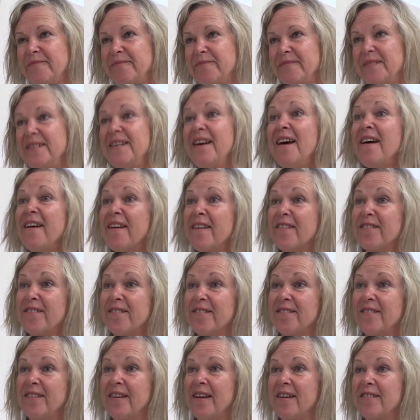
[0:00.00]

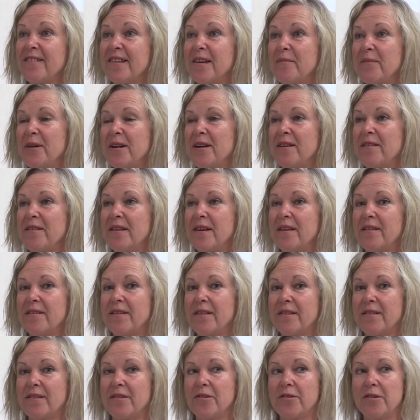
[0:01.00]
Yes. I mean, I think
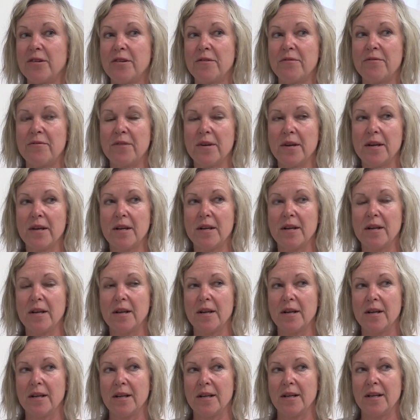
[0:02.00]
the sort of,
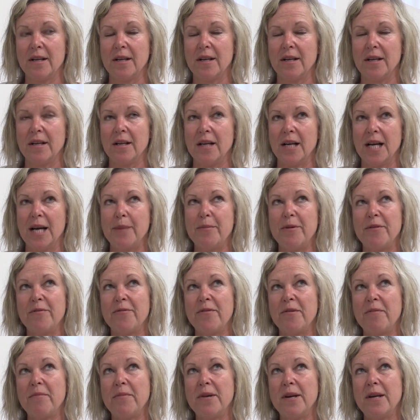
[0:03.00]
I mean,
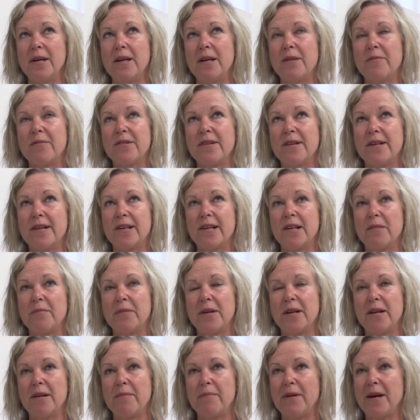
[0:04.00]
for me it was a little
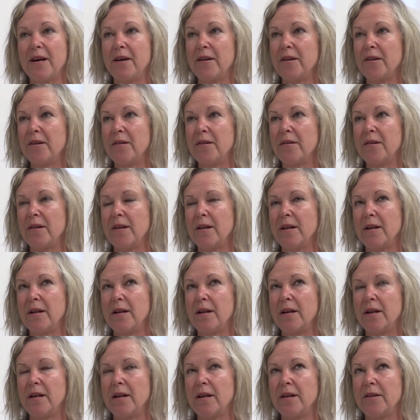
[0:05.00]
bit about,
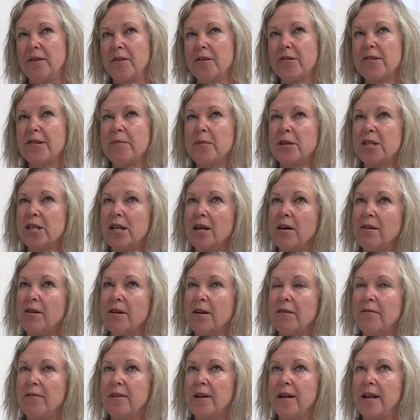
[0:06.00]
not so much
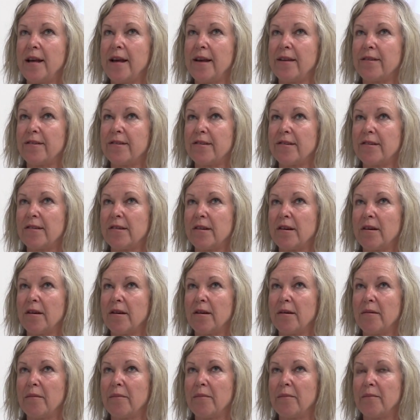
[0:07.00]
carnivalesque,
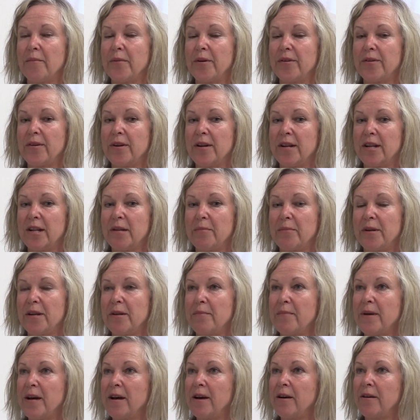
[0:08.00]
but a little bit
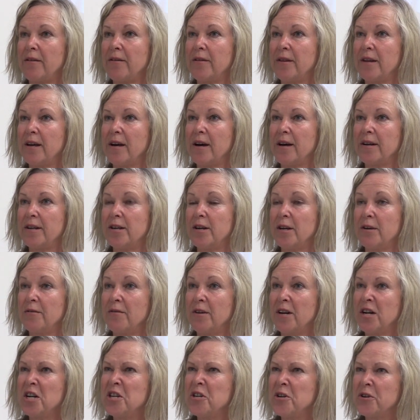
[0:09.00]
about the idea of
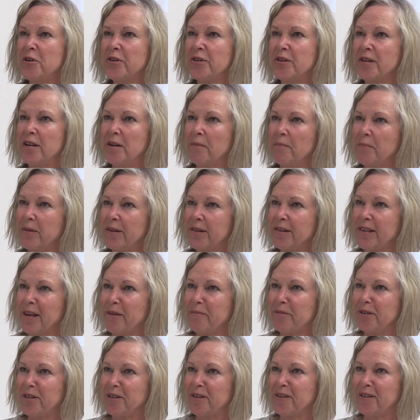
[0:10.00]
illusion and
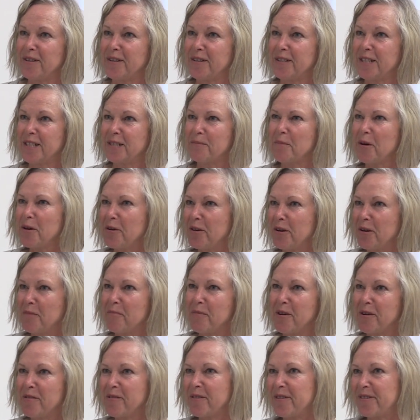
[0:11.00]
perception, smoke and
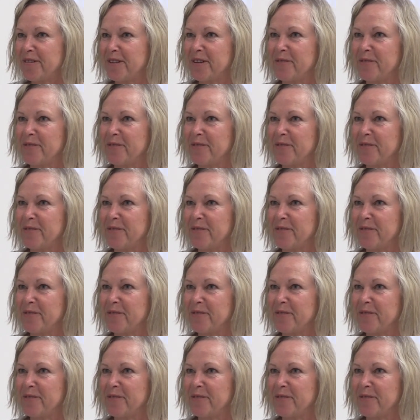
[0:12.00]
mirrors.